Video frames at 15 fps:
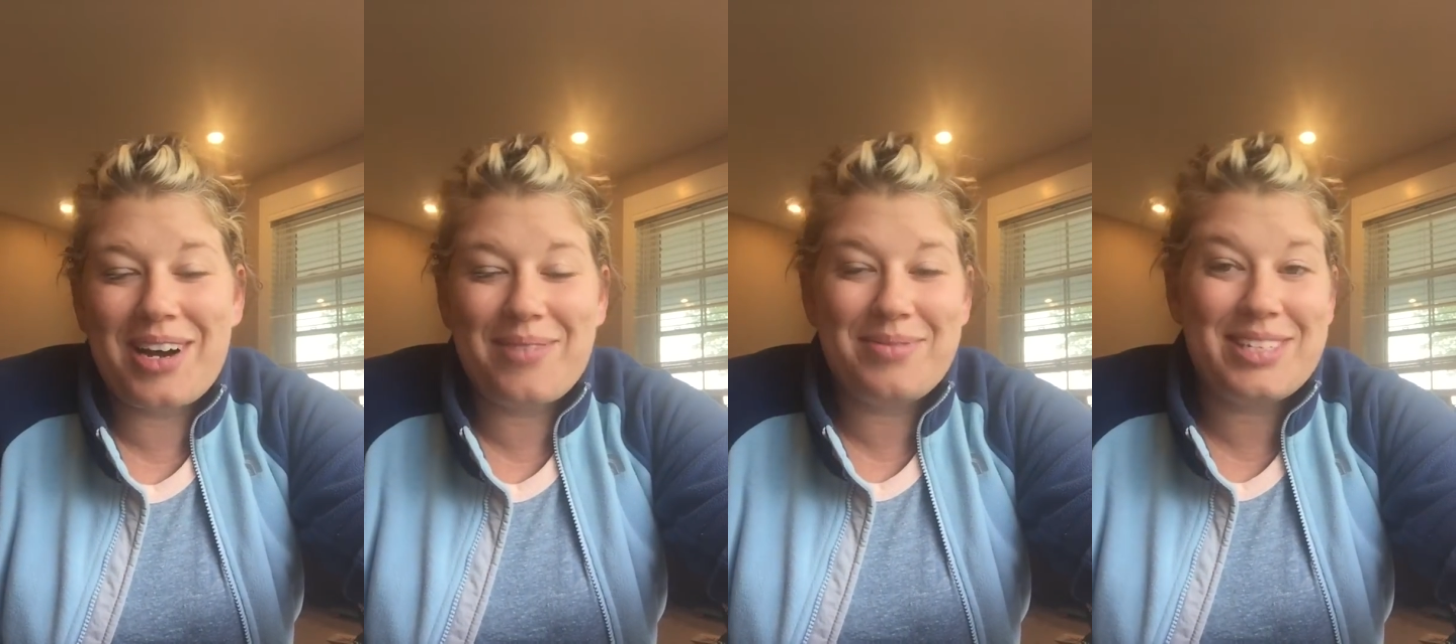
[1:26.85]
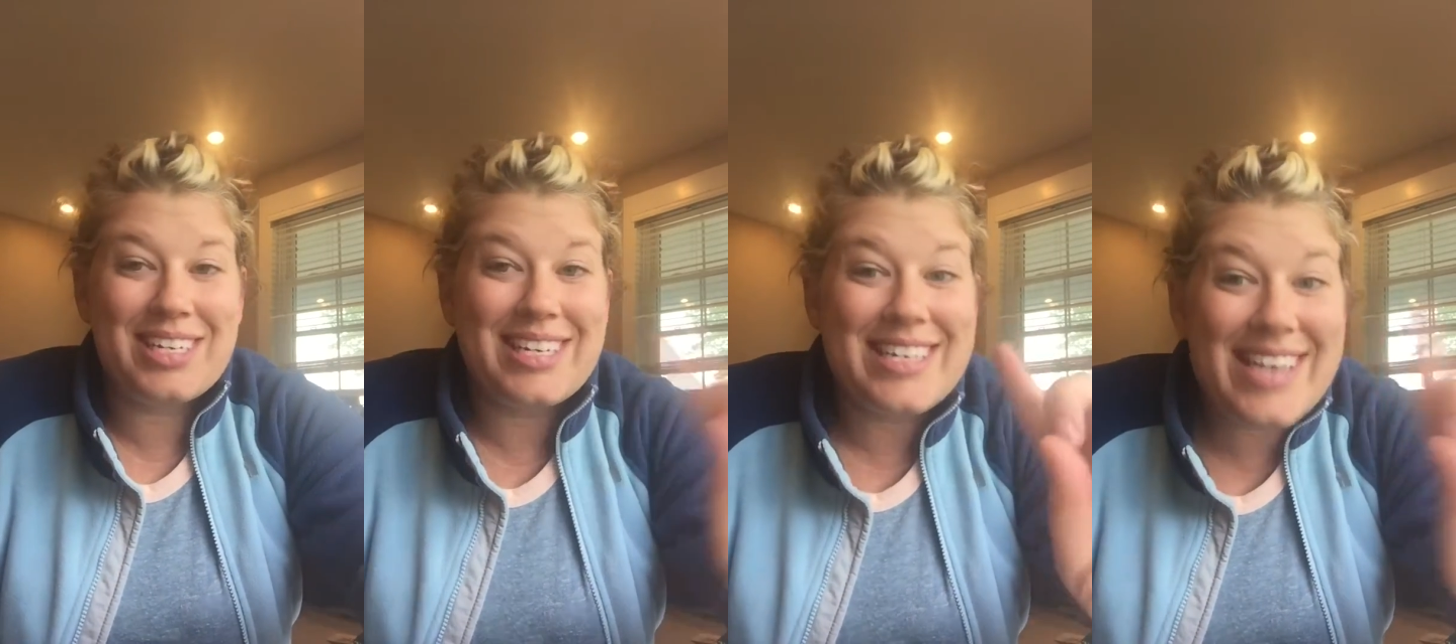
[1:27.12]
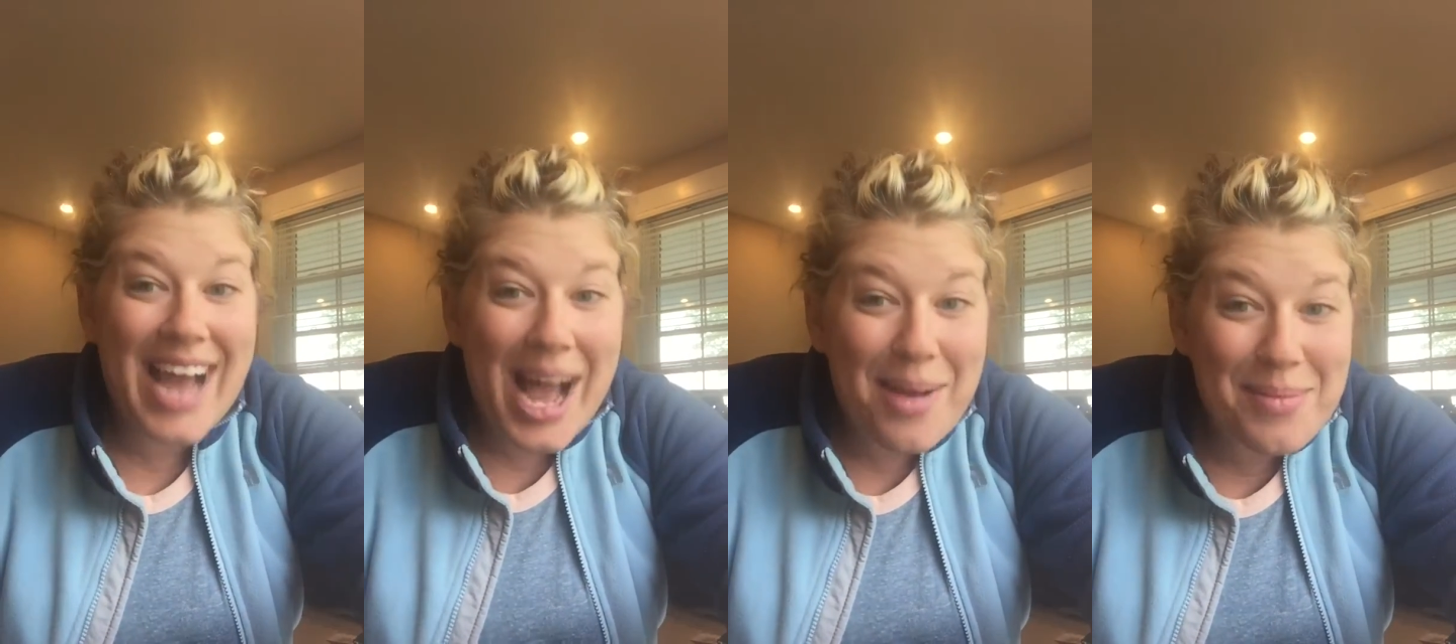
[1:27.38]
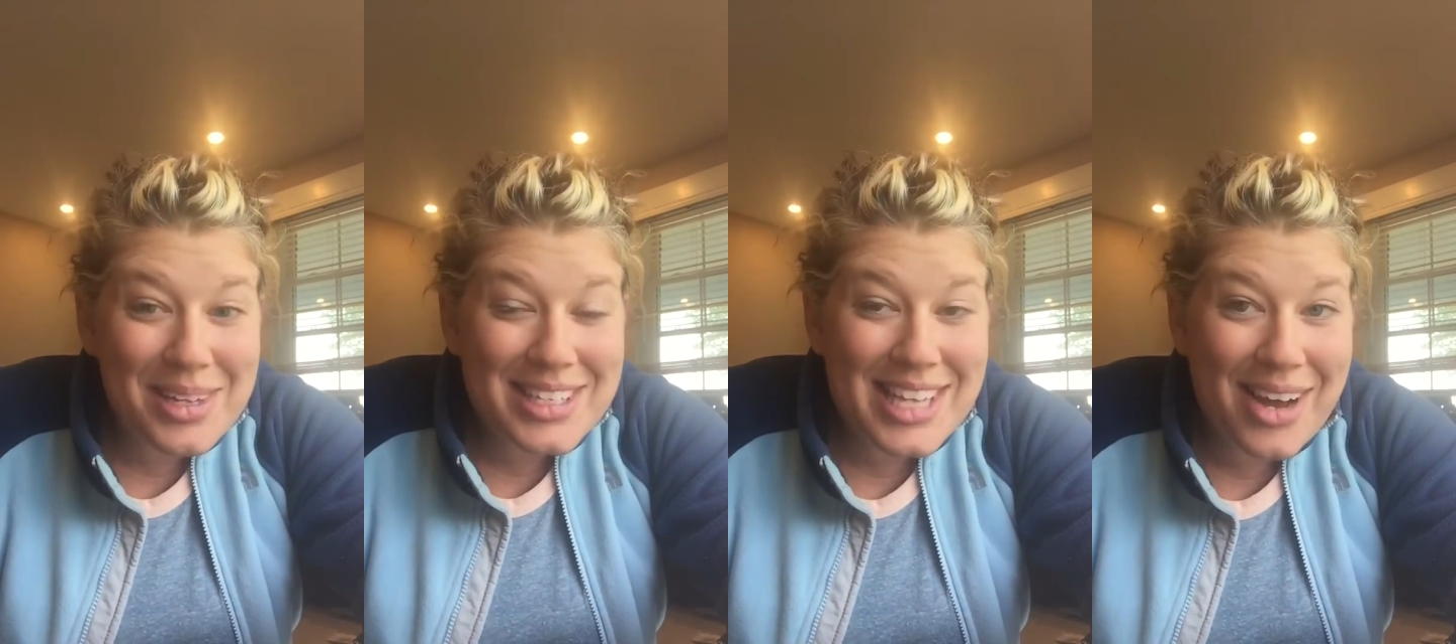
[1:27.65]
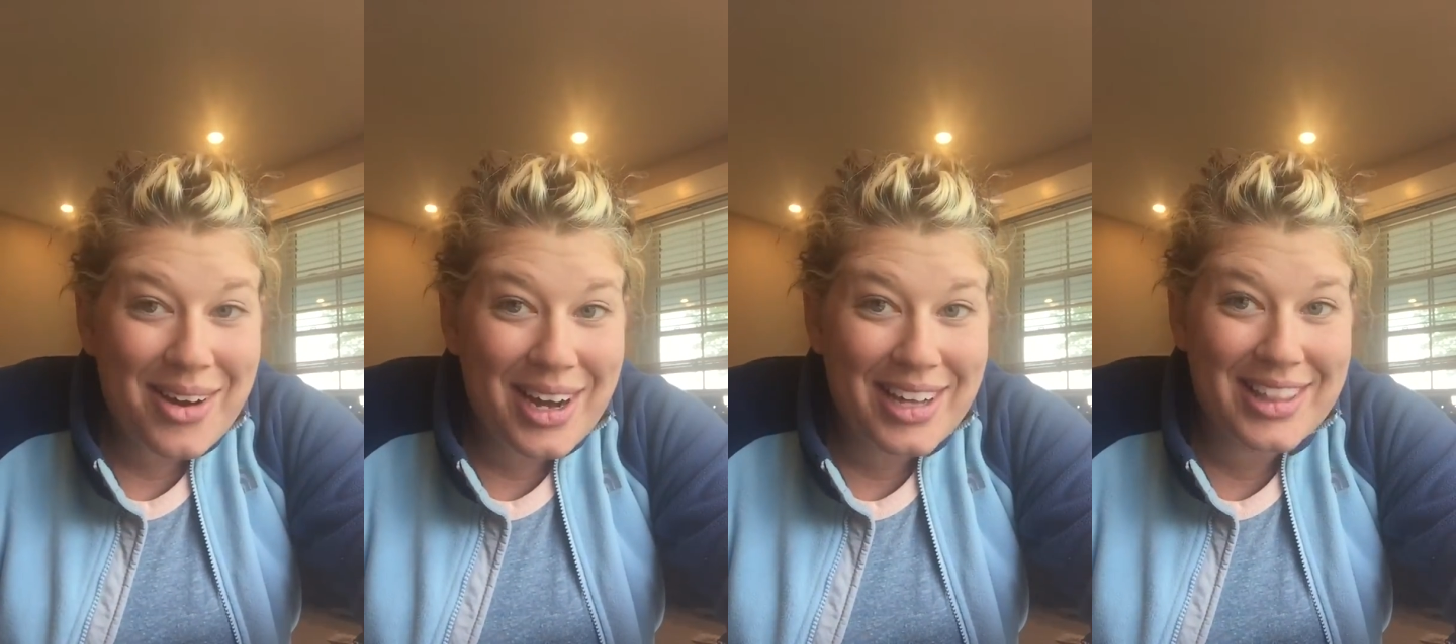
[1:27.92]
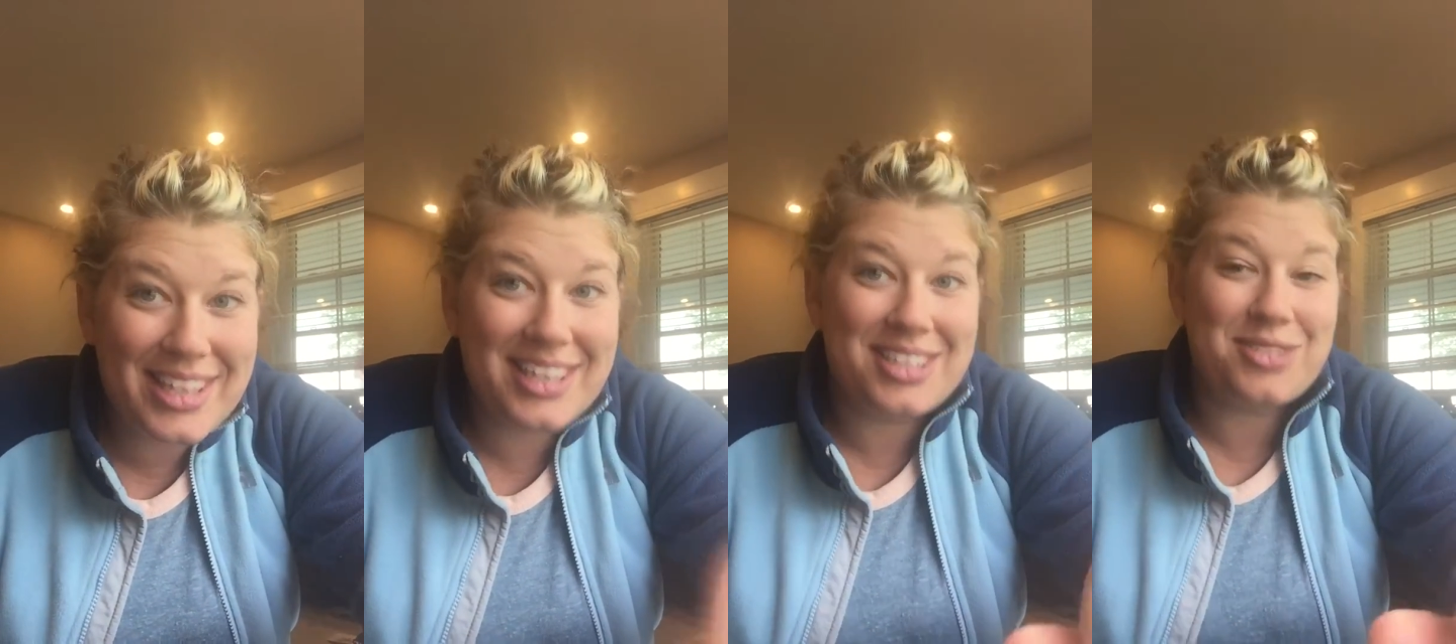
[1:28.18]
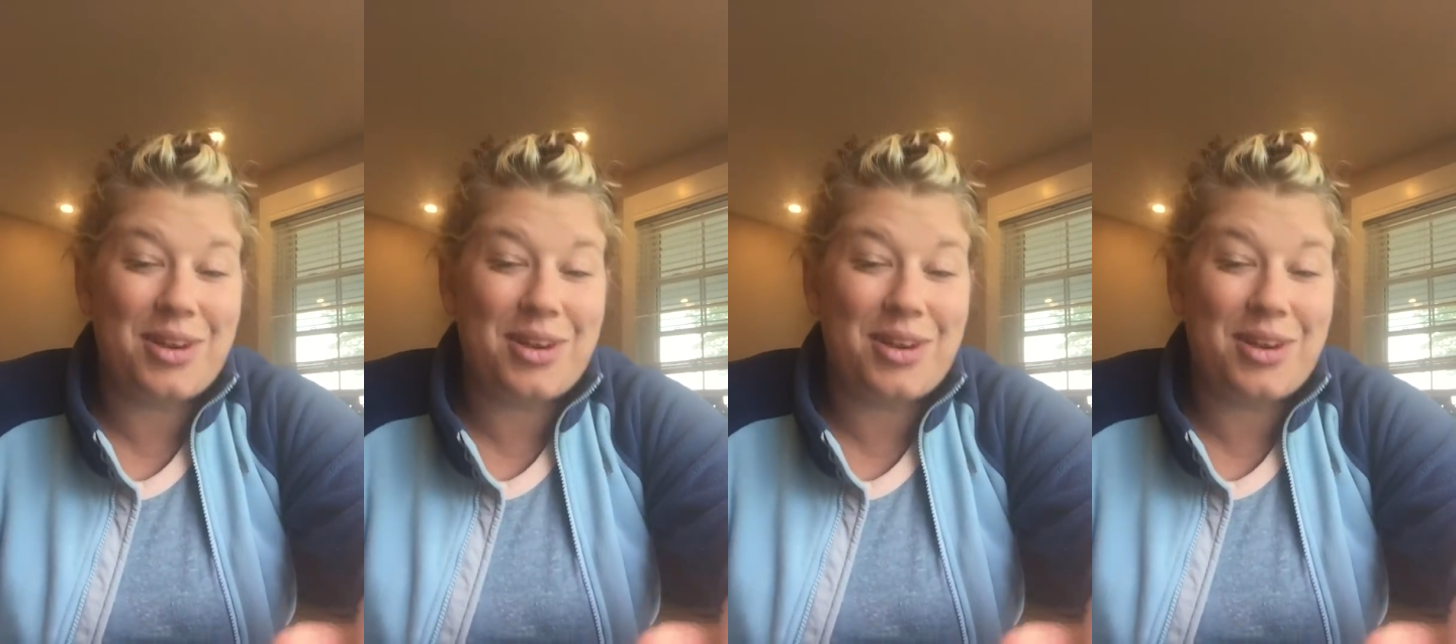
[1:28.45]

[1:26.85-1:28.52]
did not miss out on this,